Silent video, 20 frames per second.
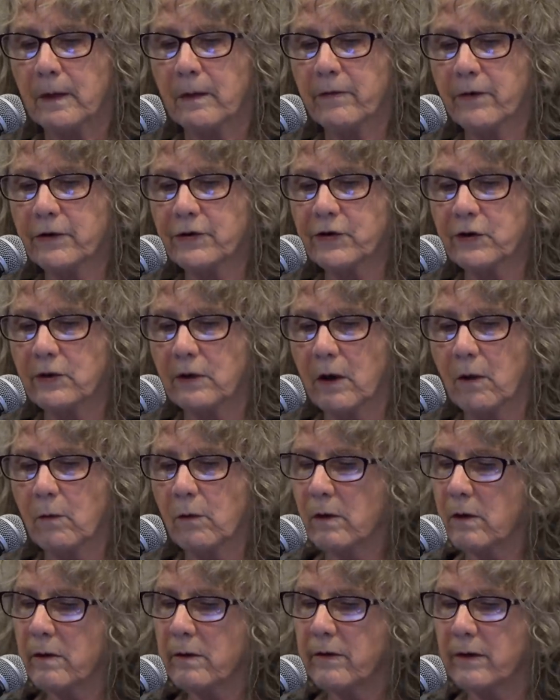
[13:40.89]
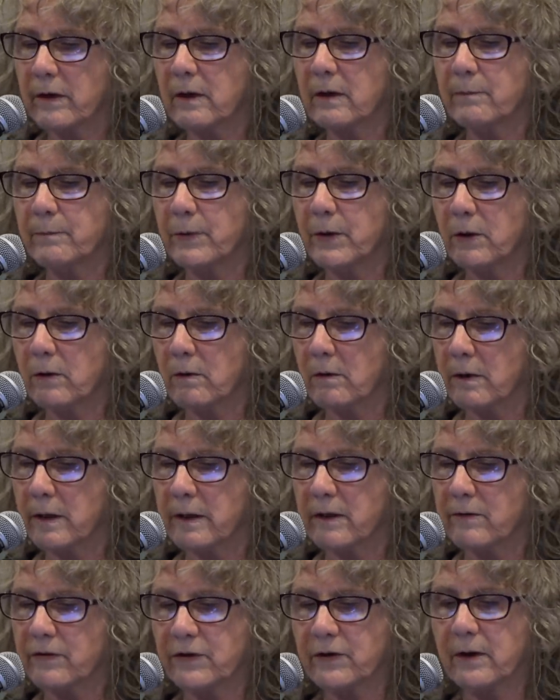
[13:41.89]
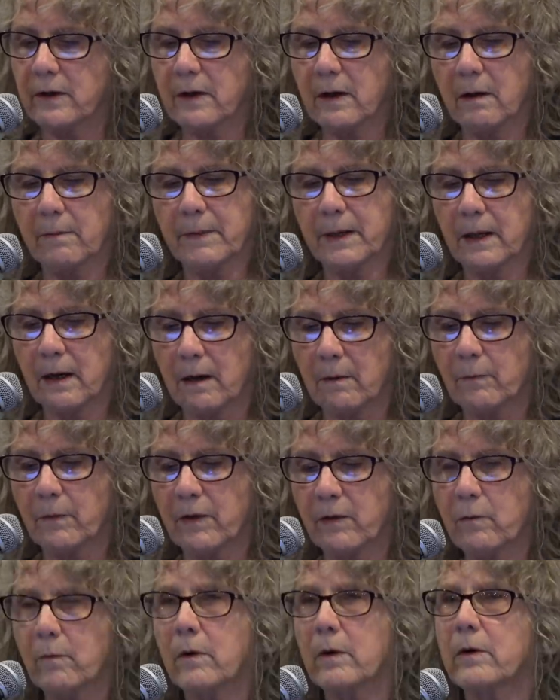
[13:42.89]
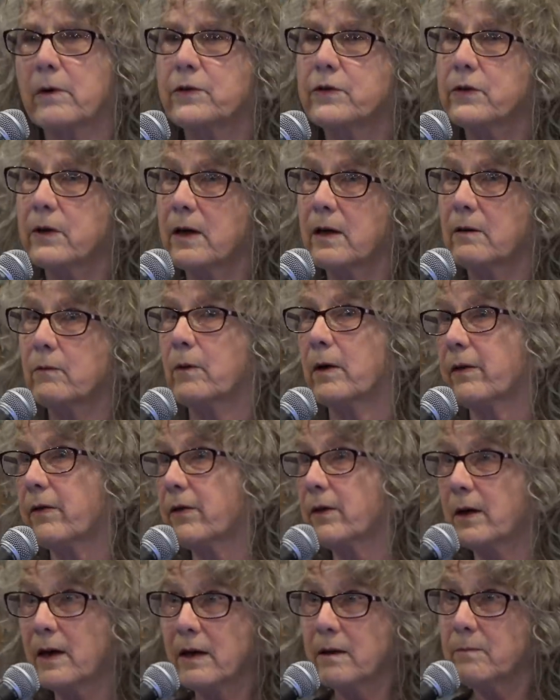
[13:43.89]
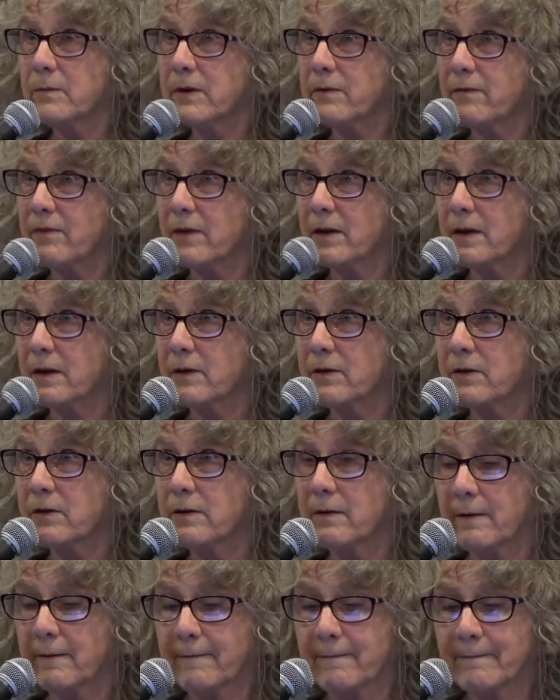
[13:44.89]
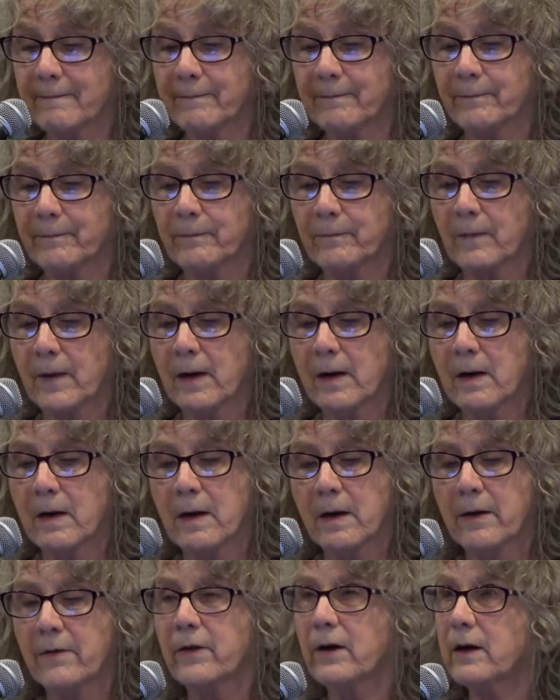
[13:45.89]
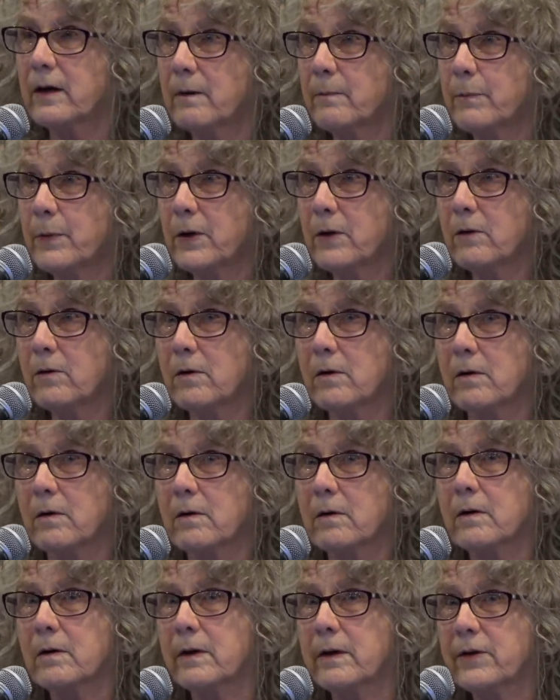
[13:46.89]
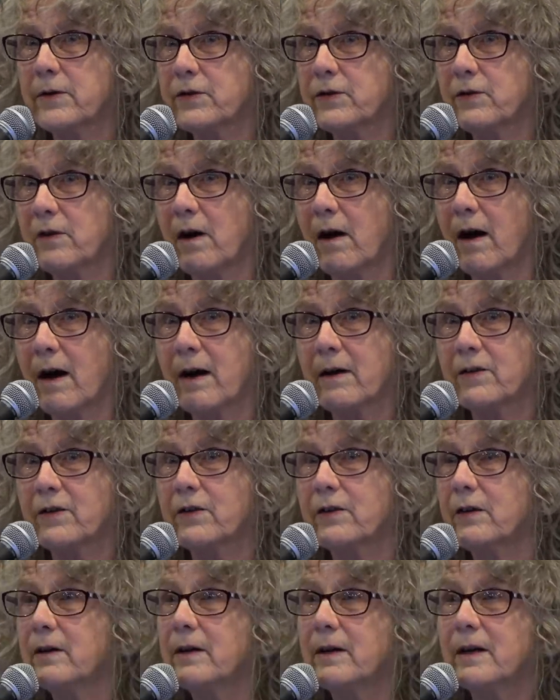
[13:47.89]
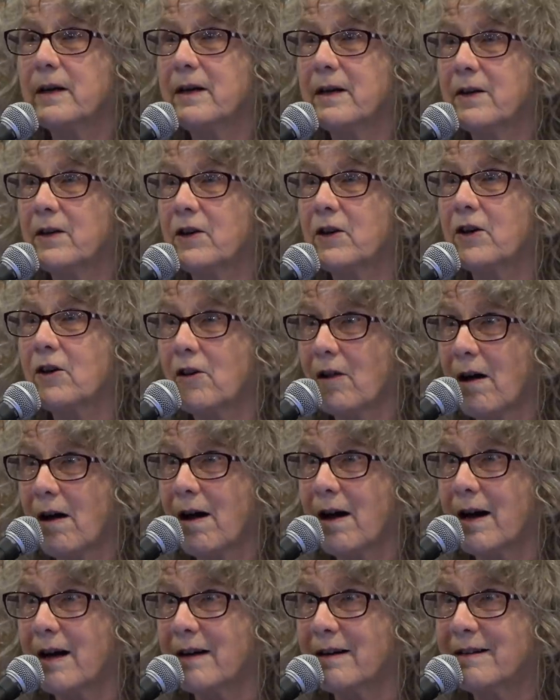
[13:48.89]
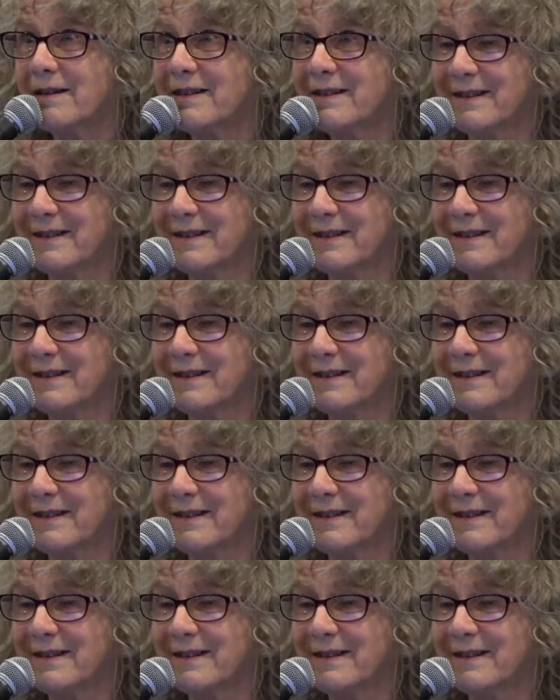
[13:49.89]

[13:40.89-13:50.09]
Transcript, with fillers: the slower the computer is at coming up with words and with the names of things. The computer is not in decline.